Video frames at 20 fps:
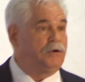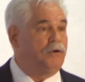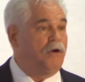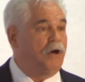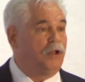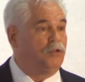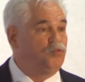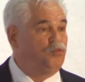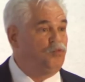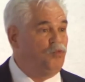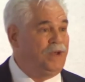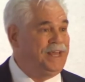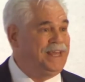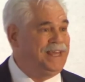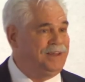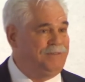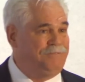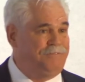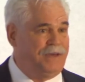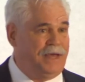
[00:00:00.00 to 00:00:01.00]
called
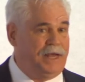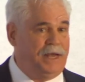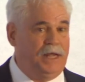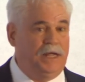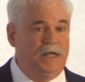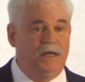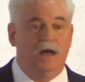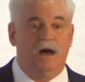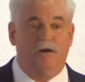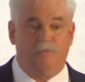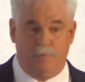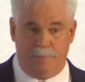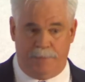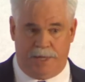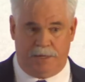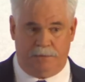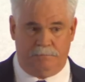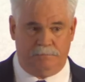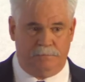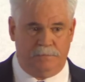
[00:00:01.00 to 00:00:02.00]
Reinventing
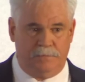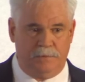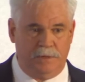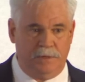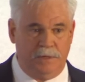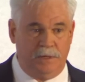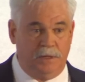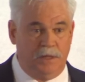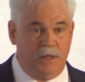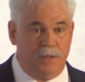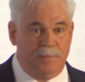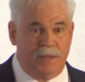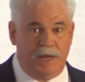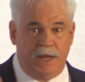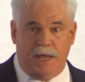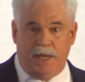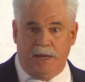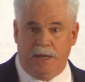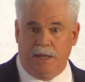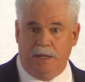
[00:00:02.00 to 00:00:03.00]
Government,
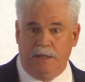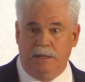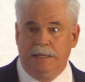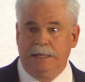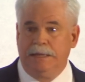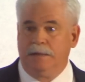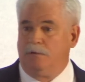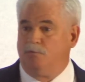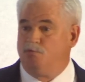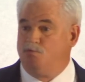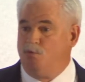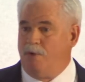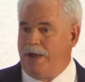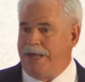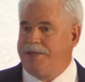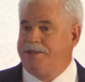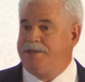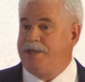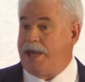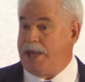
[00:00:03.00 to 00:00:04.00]
eliminating
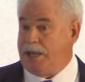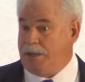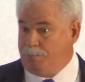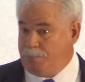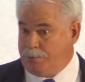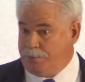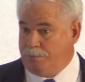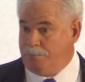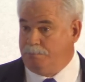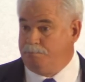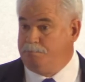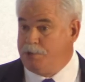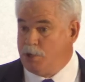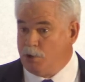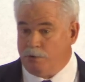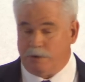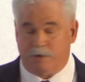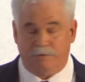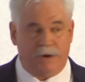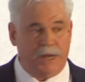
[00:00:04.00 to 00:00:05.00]
red tape,
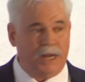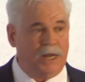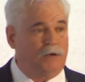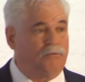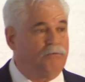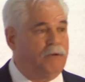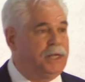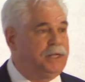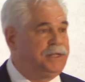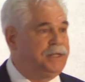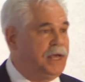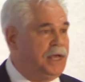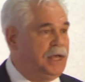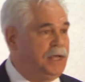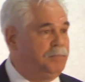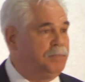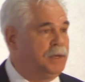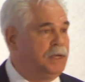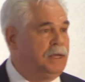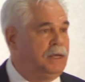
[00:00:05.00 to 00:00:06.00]
bureaucratic red
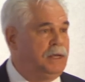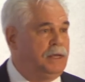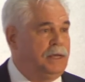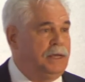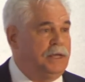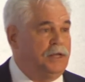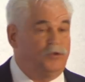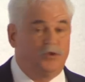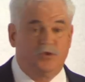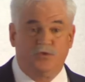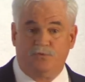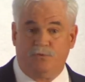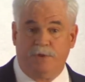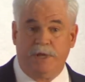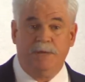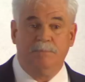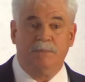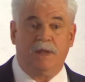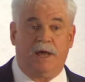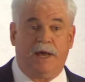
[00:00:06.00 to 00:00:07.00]
tape, and
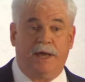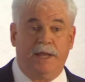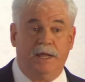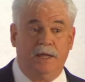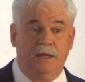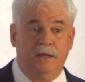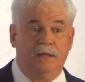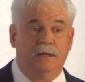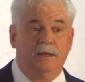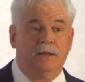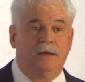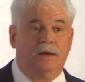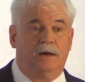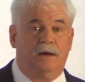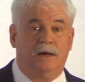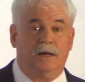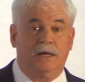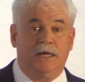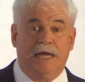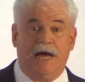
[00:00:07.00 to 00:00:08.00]
streamlining
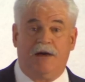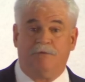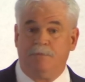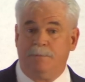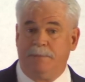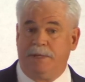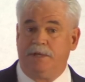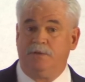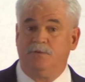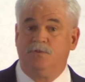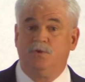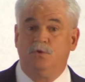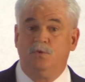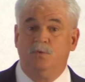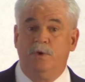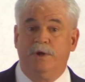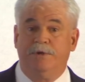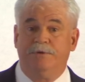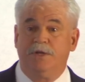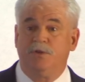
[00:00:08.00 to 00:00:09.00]
government to
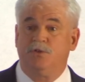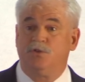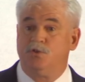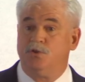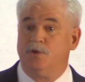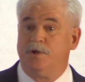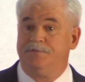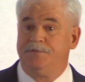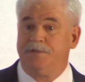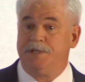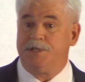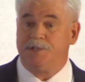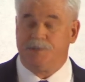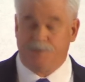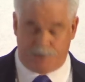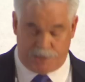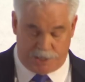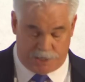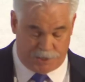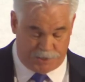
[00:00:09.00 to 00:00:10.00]
where it serves its
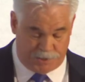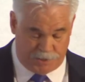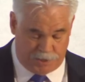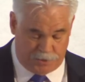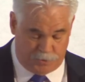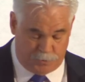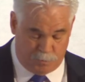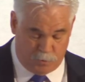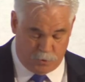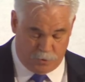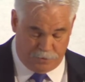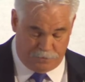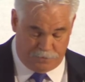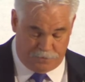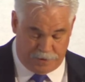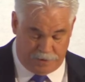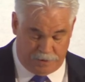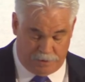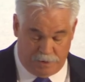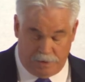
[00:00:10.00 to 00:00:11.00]
citizens more
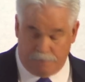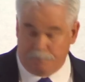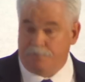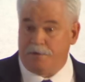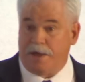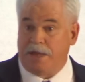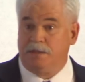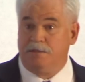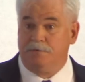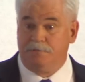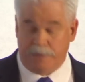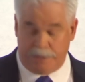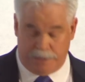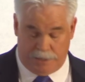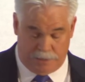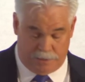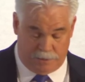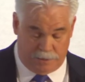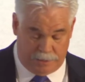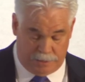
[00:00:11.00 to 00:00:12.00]

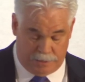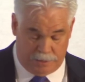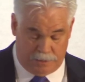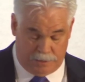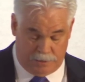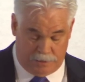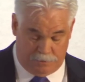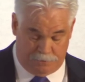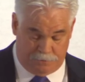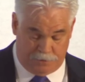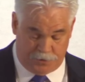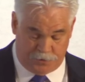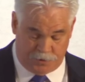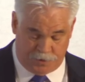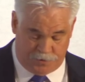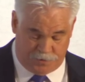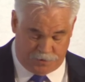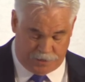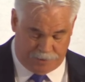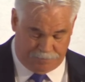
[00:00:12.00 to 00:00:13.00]
effectively and
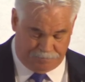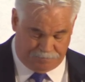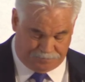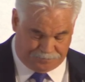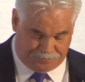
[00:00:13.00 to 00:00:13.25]
efficiently.